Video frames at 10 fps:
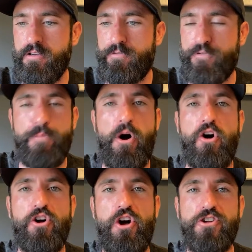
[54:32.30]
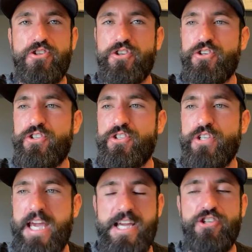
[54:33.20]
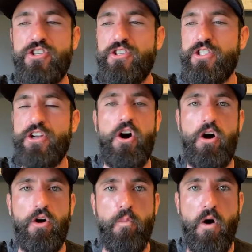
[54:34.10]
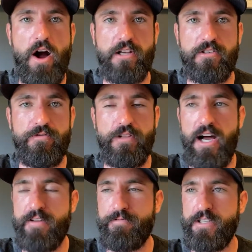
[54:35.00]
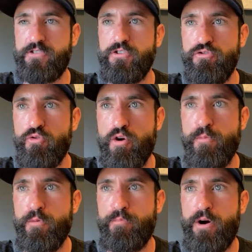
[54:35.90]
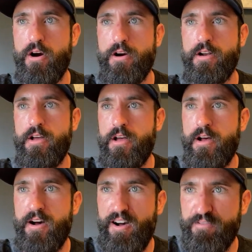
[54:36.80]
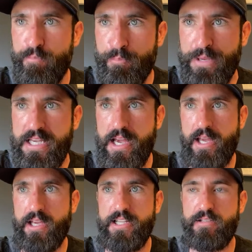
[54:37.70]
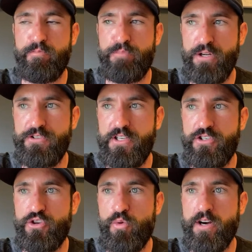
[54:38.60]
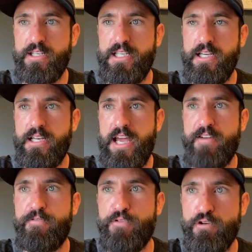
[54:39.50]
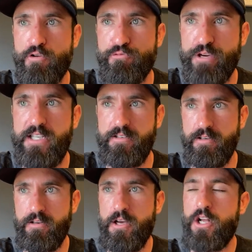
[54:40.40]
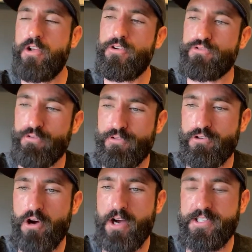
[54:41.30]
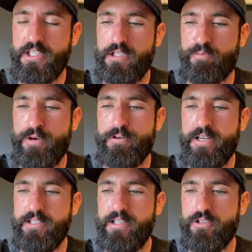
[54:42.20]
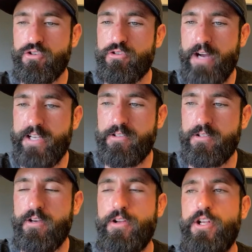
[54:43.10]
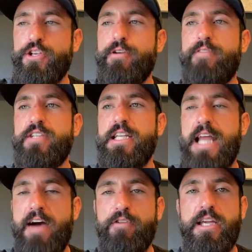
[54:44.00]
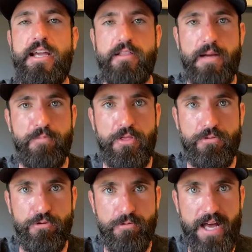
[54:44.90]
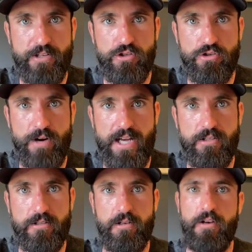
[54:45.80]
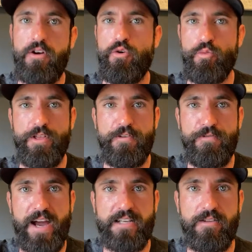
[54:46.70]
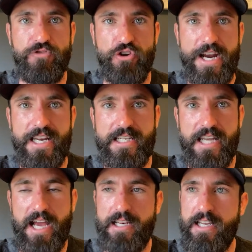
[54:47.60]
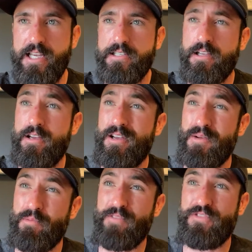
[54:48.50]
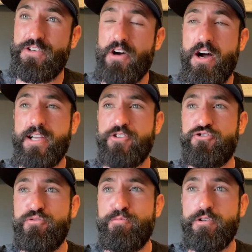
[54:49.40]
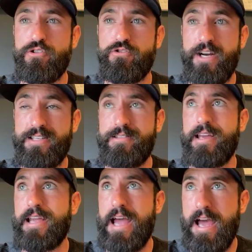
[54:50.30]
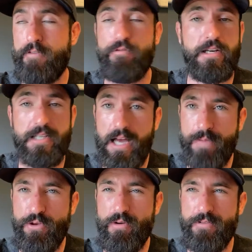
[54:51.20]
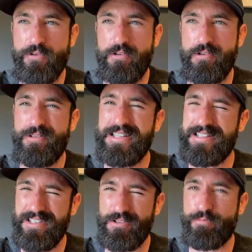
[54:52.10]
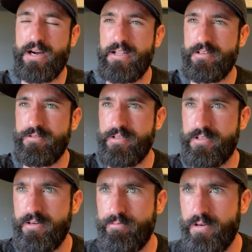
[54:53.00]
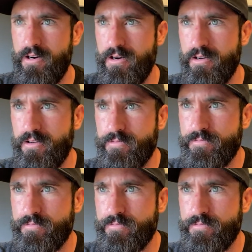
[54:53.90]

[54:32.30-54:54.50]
from all cultures, ages, and all walks of life. It's a normal part of being. It's built into our DNA for a reason. So if your dog's experiencing stress, you have to navigate them through that stress with effective training techniques. But if the dog is super stressed, like every time you ever do it, then you're probably doing something wrong.